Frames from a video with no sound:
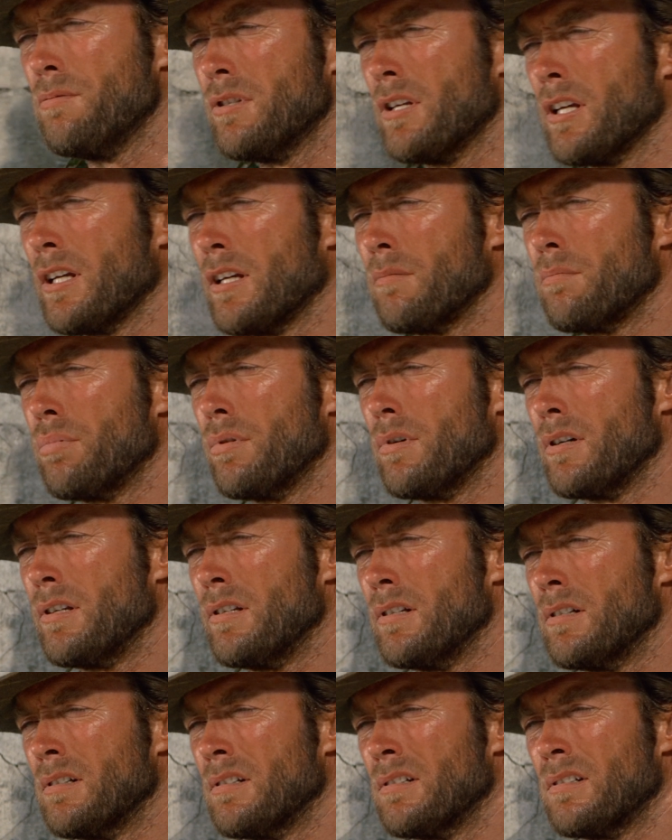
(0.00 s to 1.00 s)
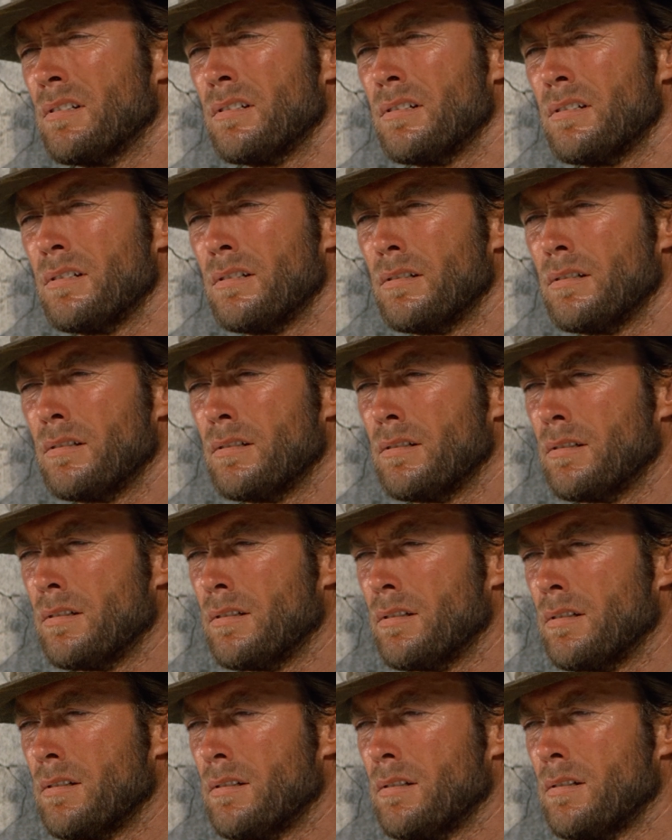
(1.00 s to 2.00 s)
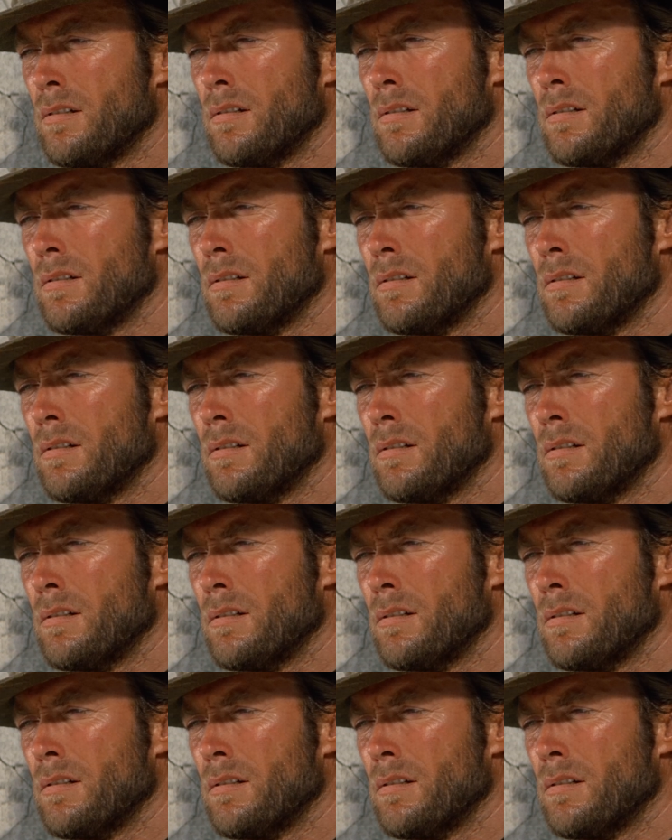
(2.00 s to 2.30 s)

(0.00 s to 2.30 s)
Movie hard. But what is the